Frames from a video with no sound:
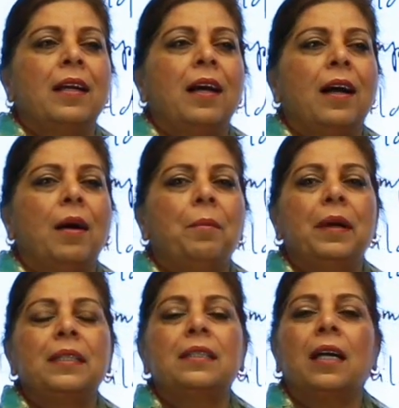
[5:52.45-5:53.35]

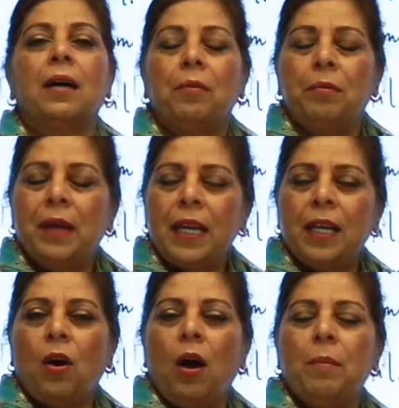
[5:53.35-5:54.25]
but a very
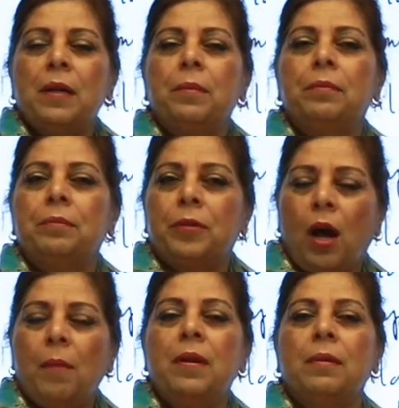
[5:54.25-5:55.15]
common
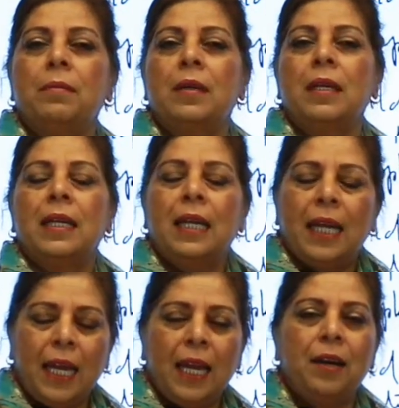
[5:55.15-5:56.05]
problem
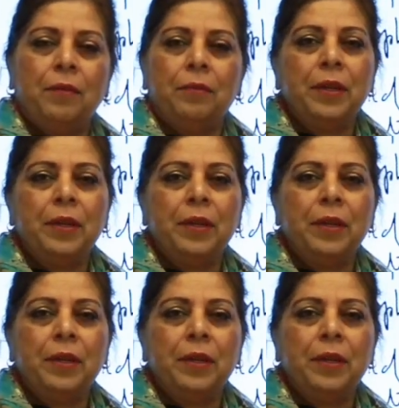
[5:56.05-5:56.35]
here,